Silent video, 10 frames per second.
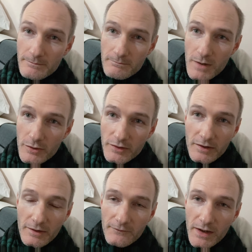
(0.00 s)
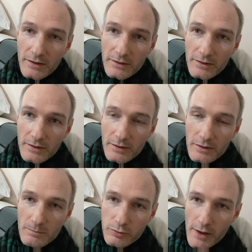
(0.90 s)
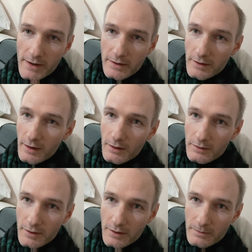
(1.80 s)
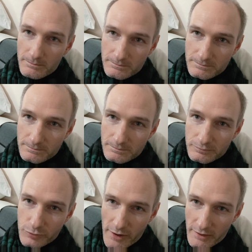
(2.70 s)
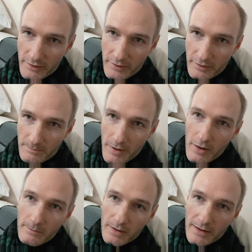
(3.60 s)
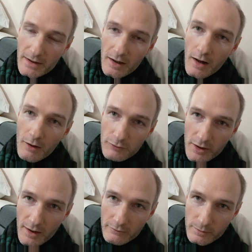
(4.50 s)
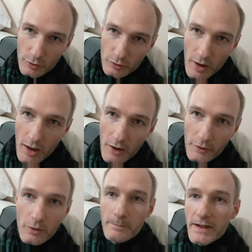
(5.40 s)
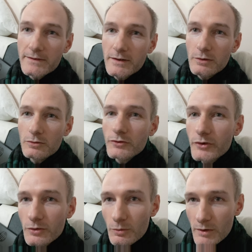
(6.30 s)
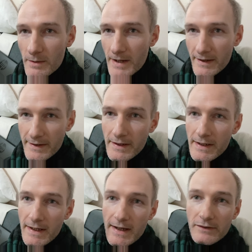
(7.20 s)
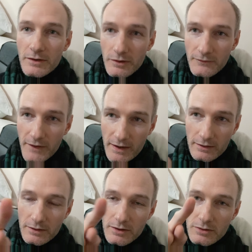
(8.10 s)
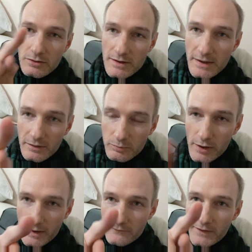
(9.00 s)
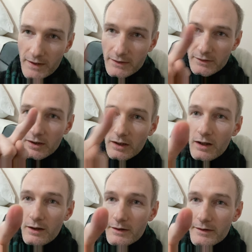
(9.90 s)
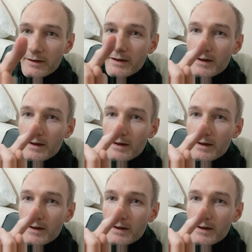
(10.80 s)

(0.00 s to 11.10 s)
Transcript: most of the things you break aren't going to break your system permanently, are recoverable, are not a big deal. Do not worry about it. It's a good thing. You need to break things to learn.